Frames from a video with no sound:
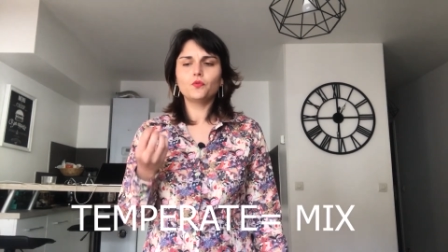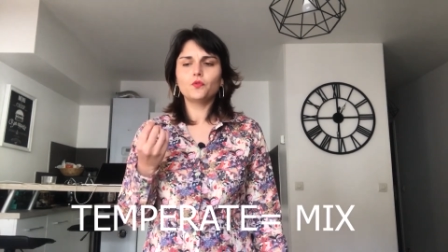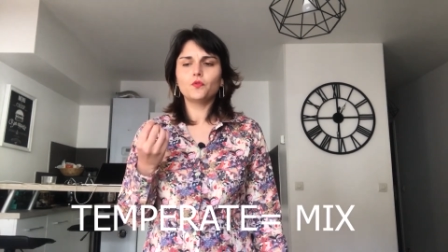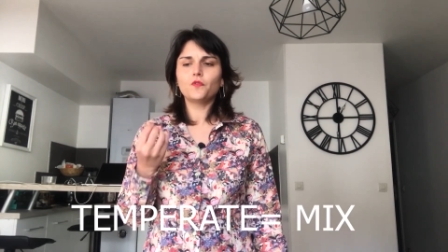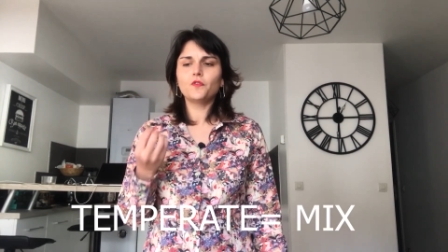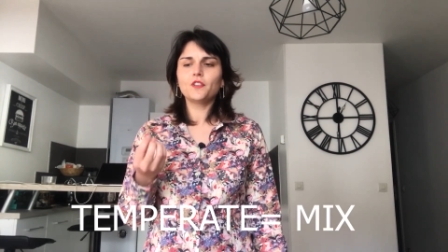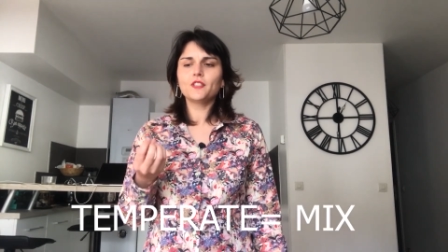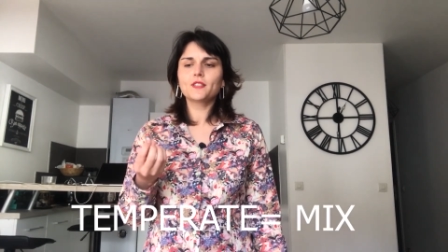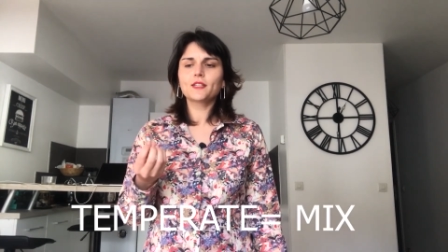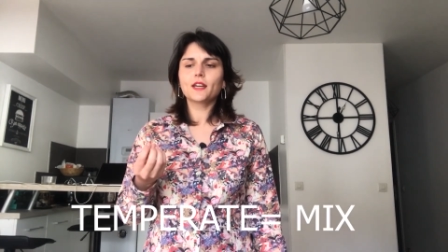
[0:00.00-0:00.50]
to
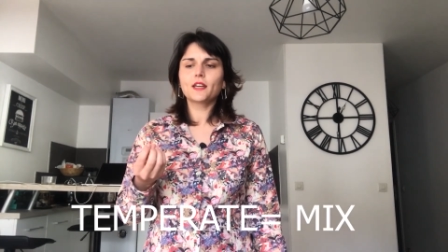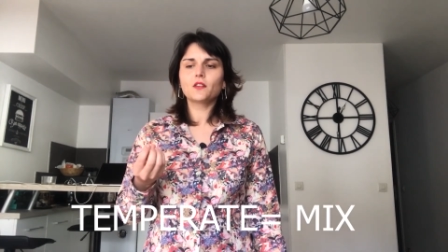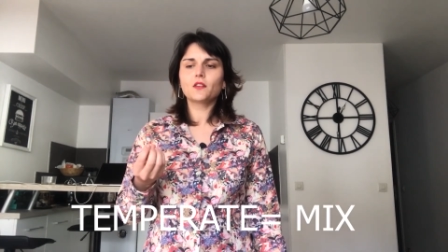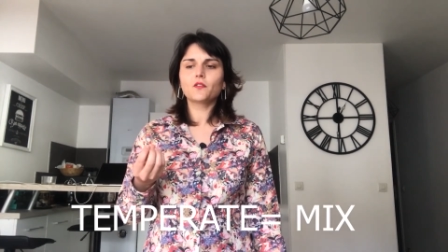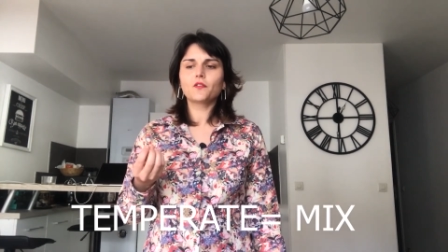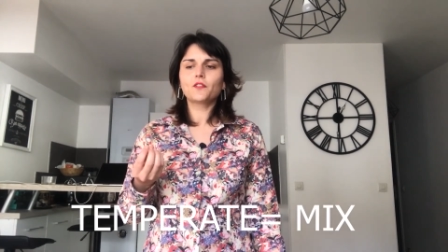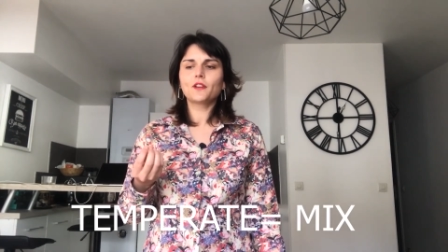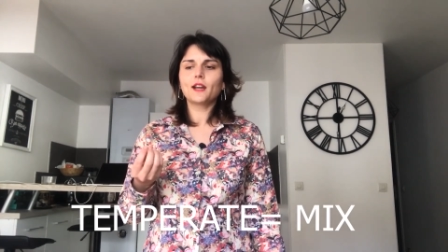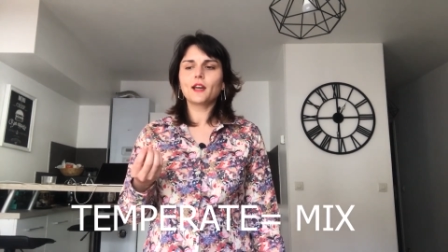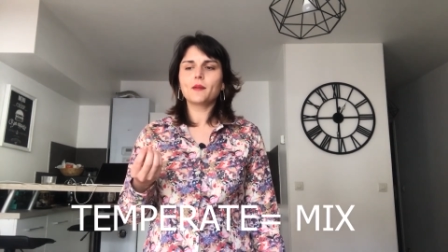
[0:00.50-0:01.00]
this kind
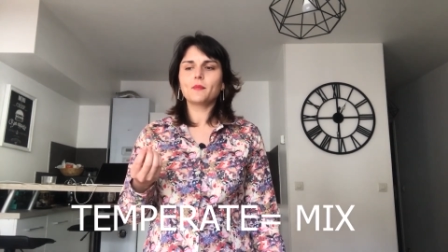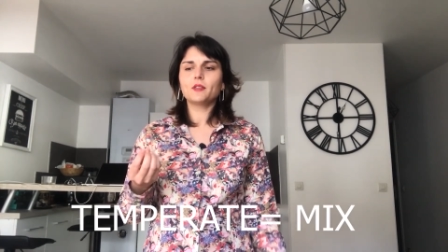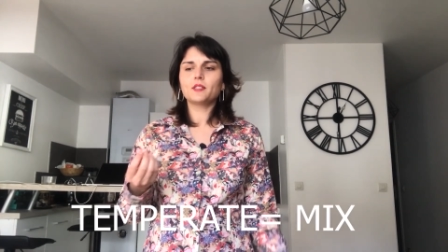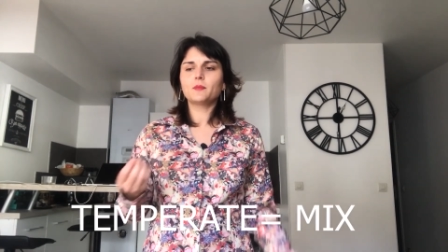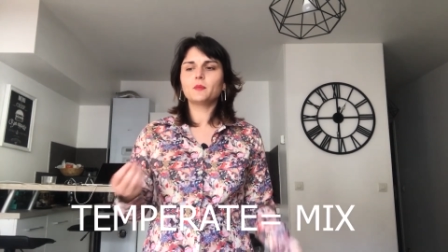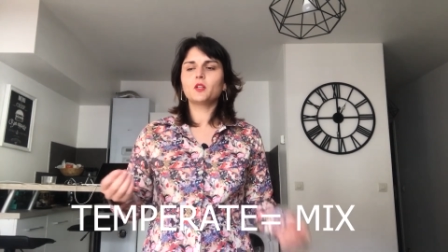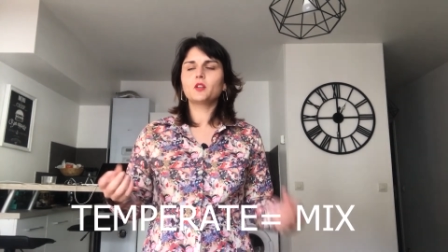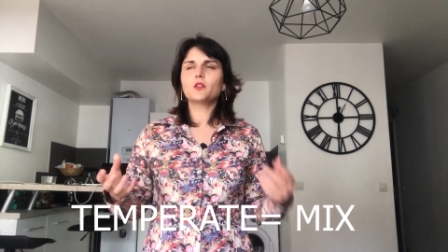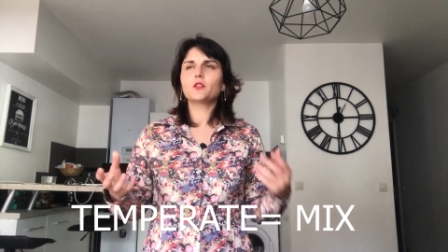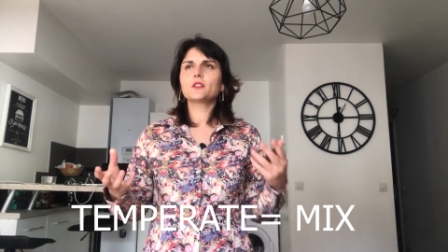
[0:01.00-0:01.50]
of climates
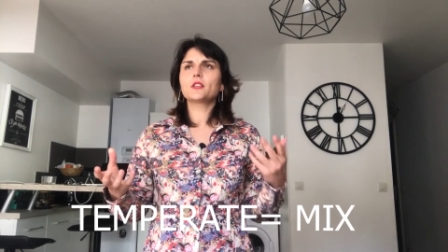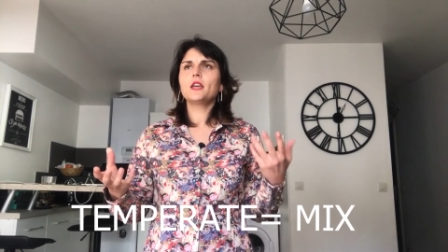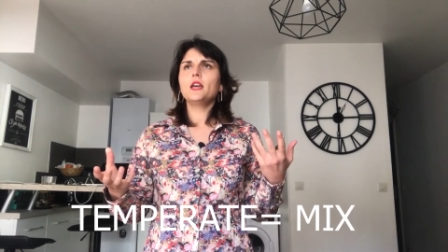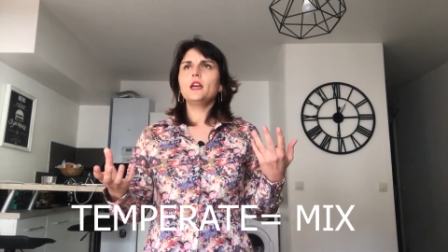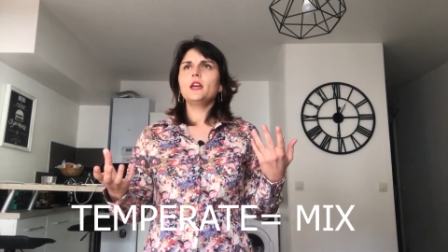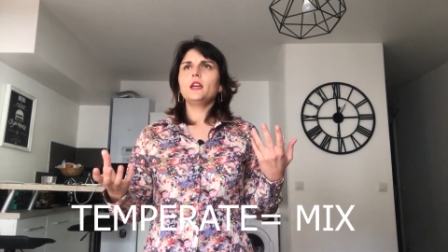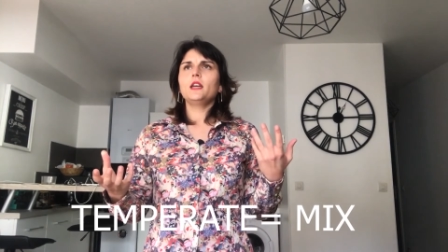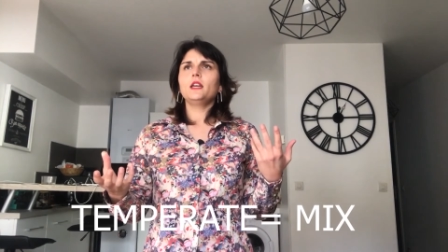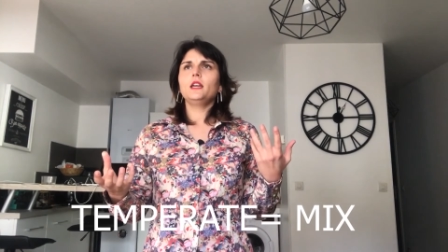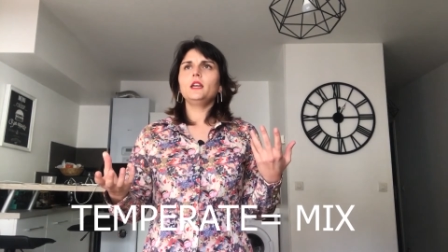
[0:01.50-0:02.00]
because
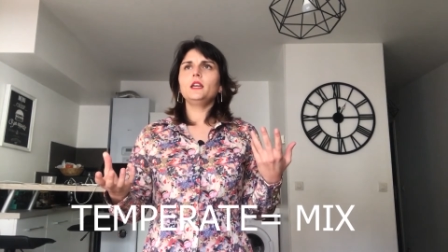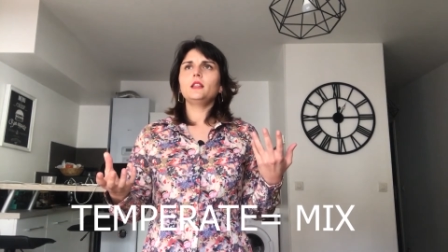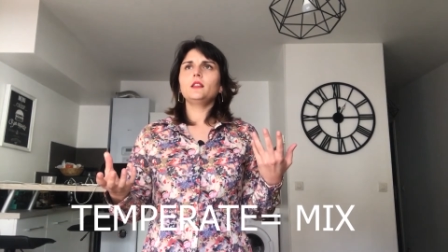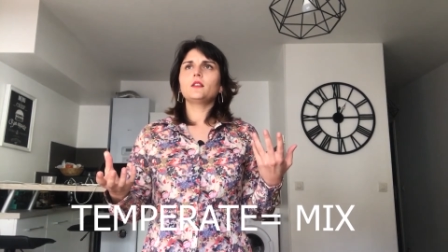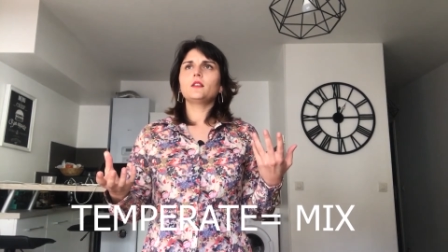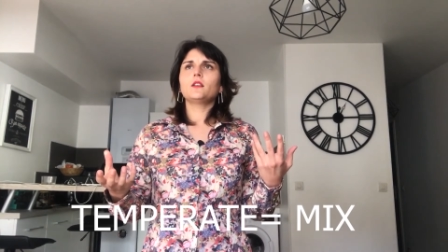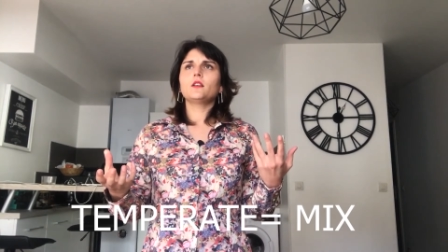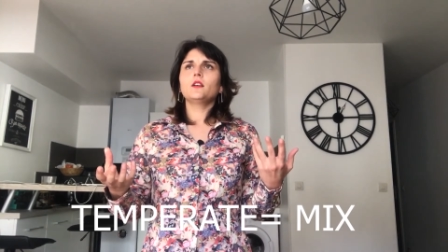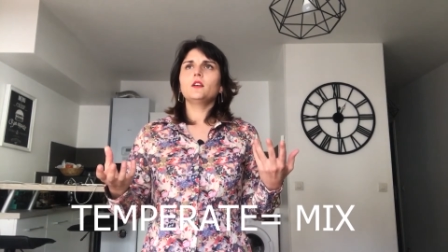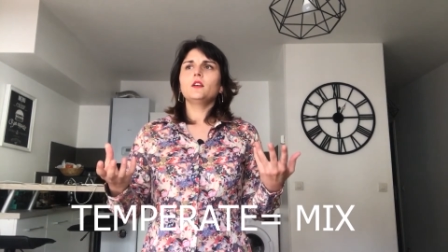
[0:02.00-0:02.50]

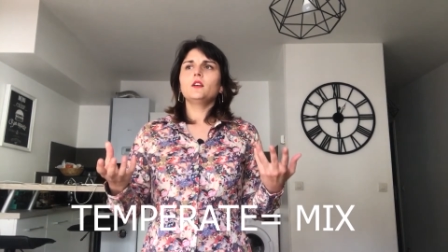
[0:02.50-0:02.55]
in